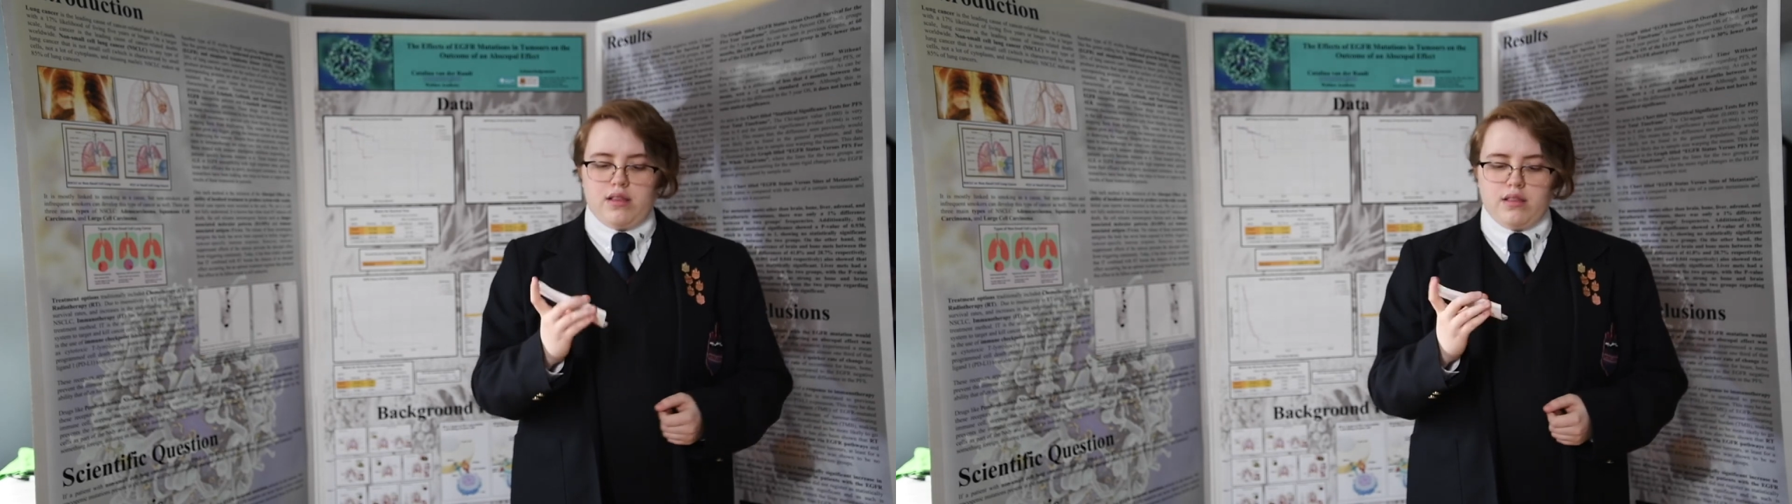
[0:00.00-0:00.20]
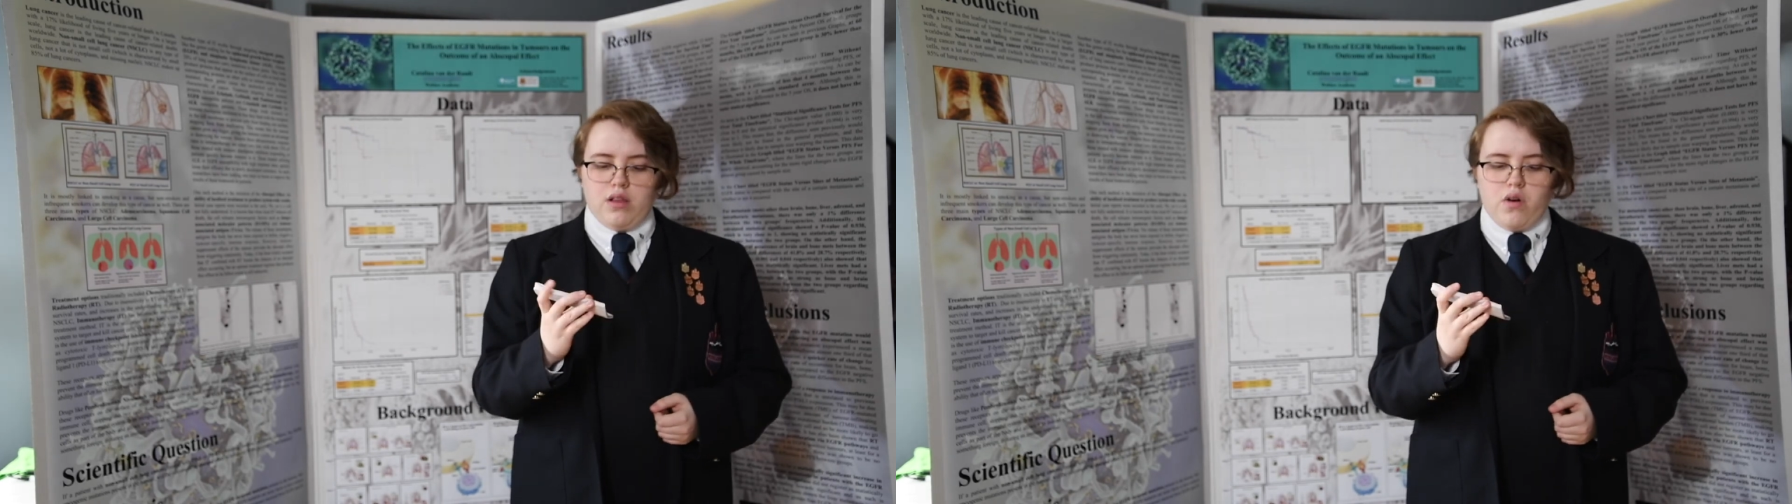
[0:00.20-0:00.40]

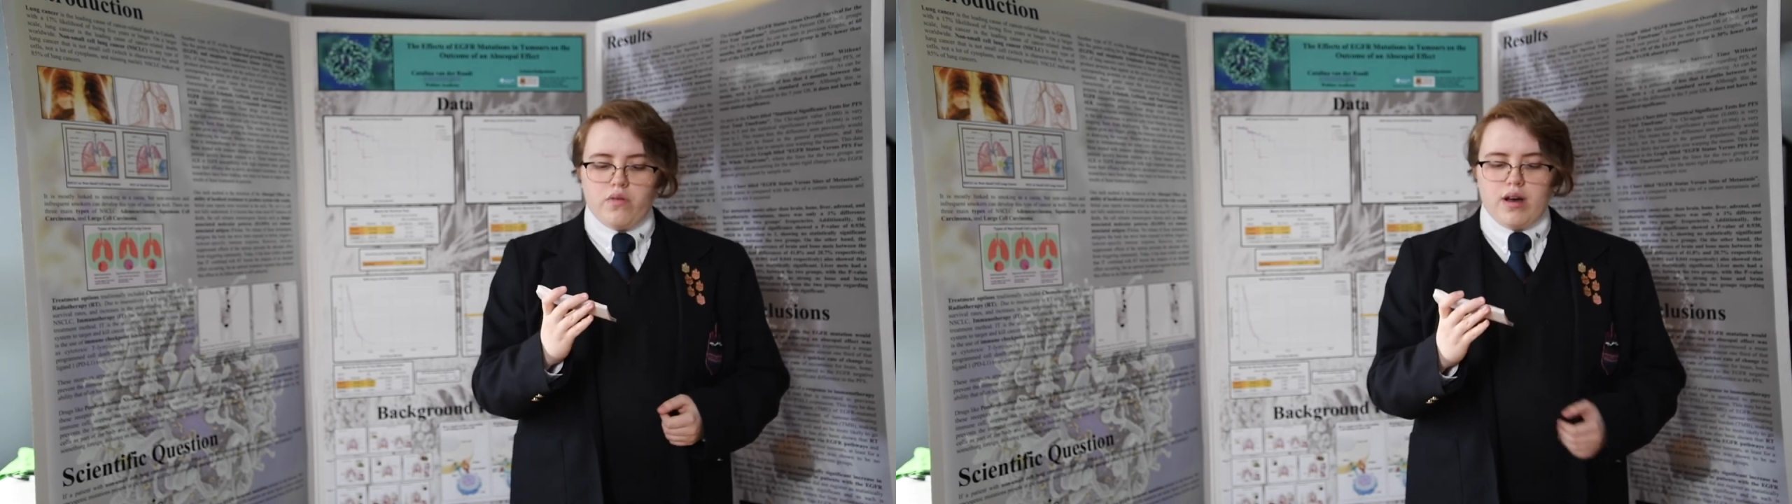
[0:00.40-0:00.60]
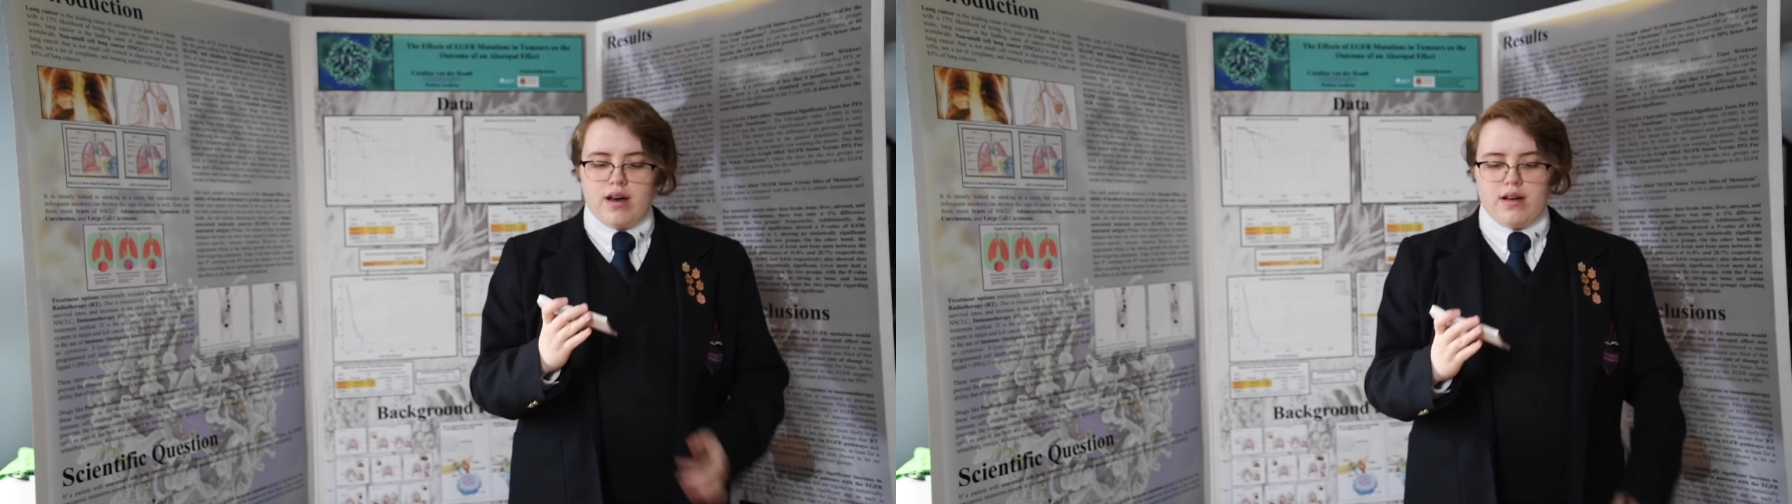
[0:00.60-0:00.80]

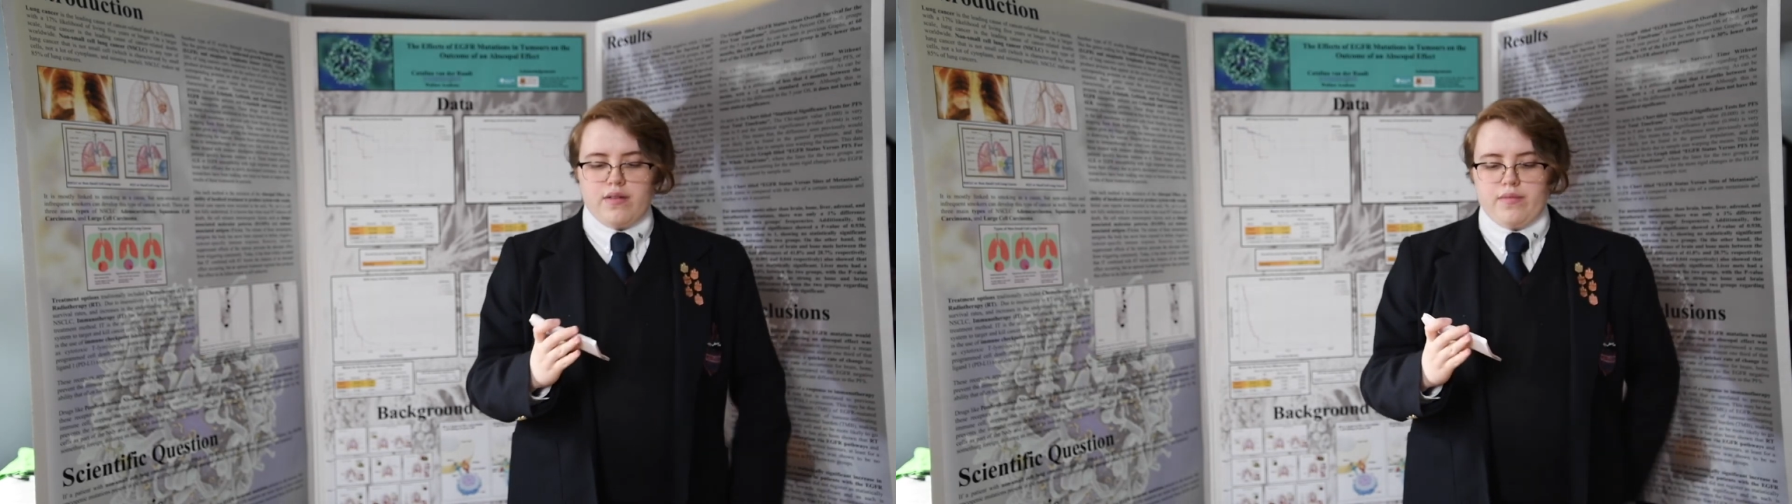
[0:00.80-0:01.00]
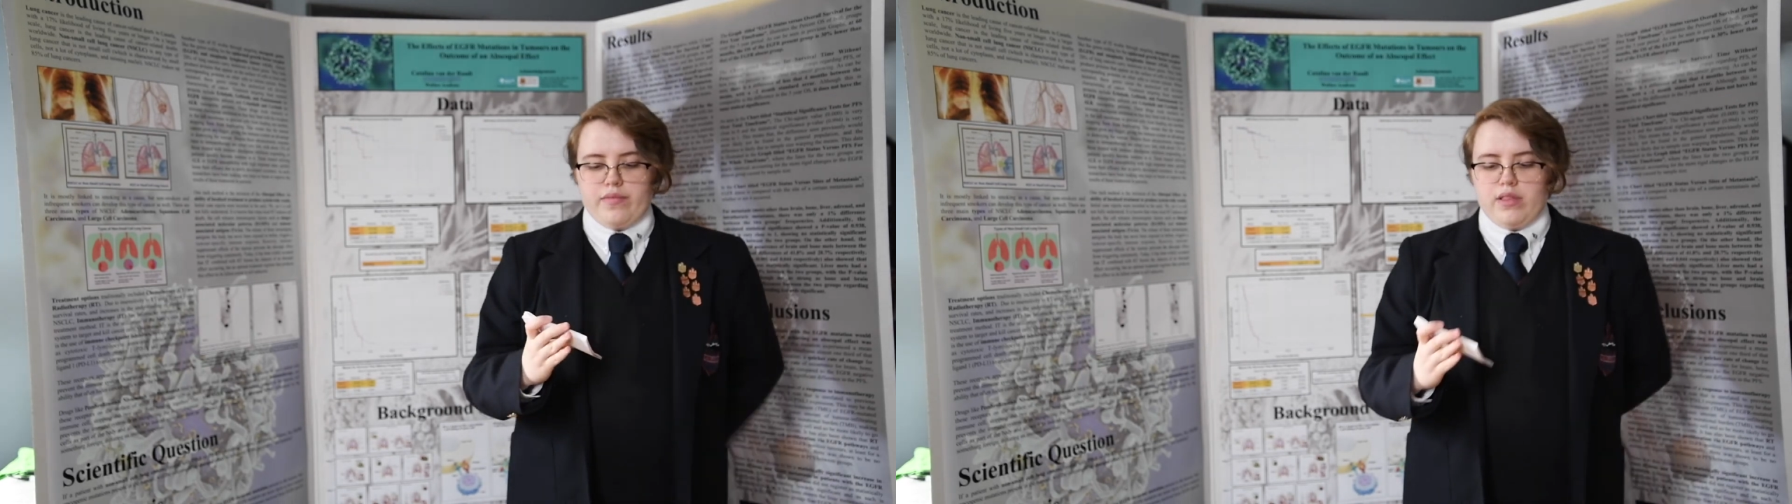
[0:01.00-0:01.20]

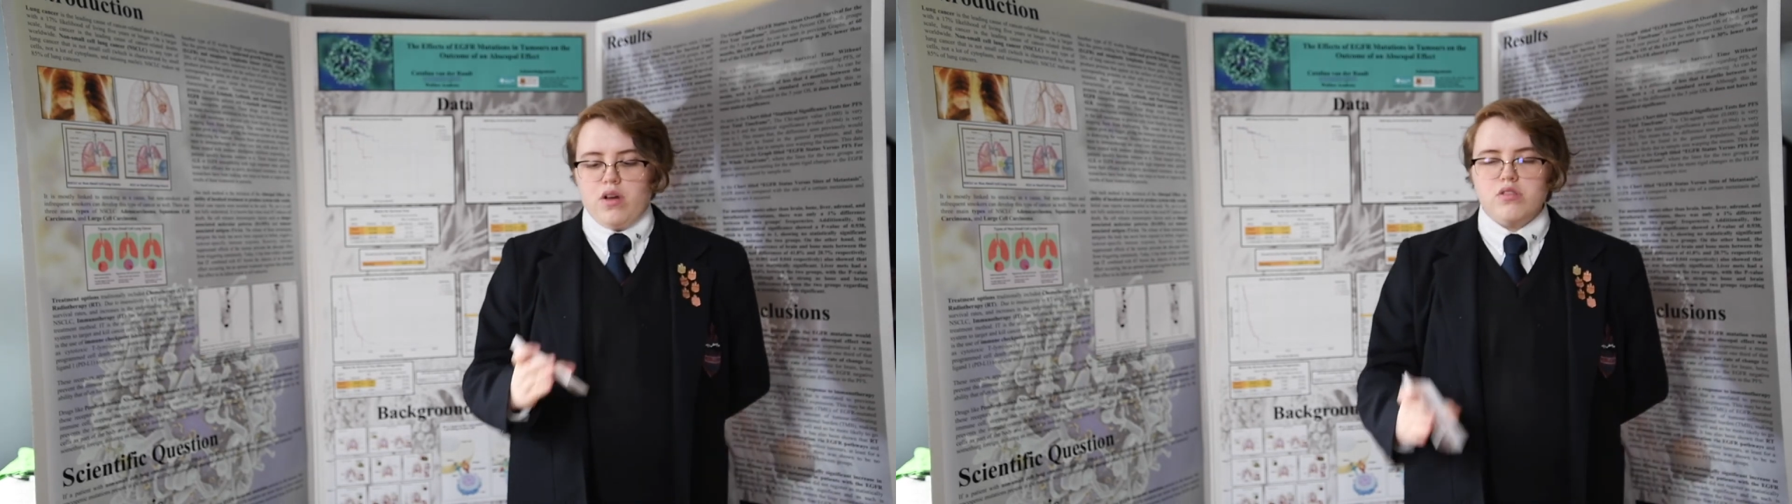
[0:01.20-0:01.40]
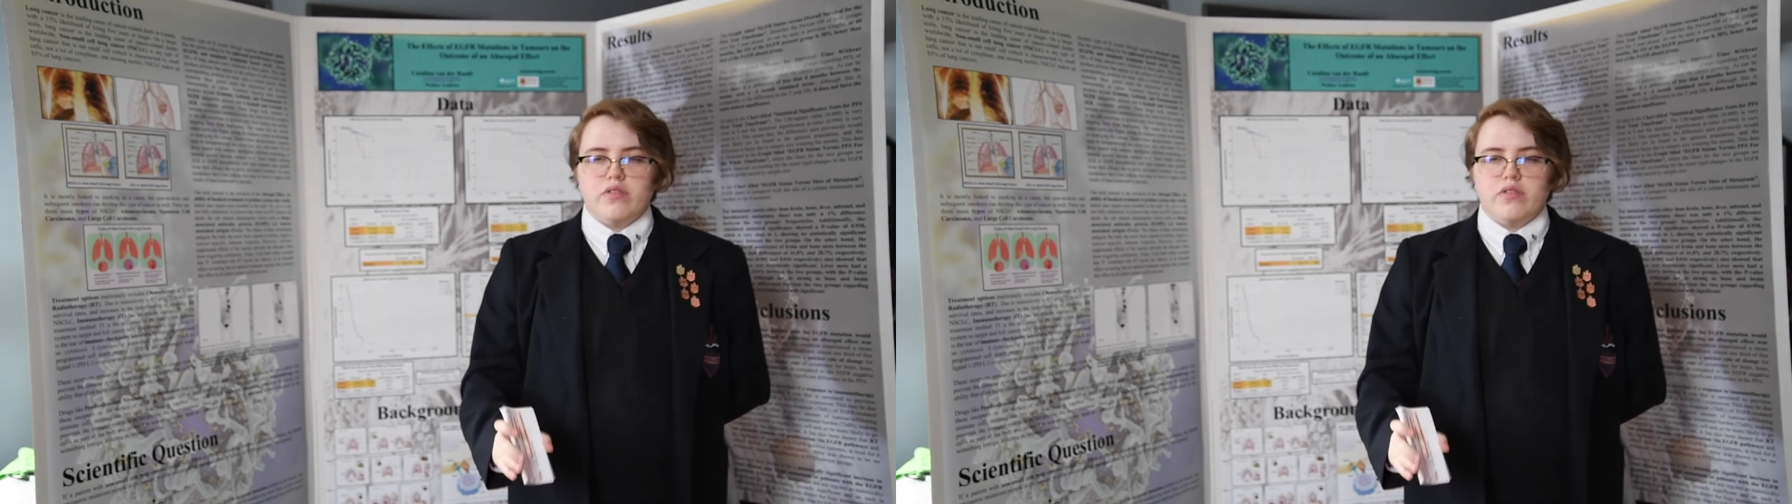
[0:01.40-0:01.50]
low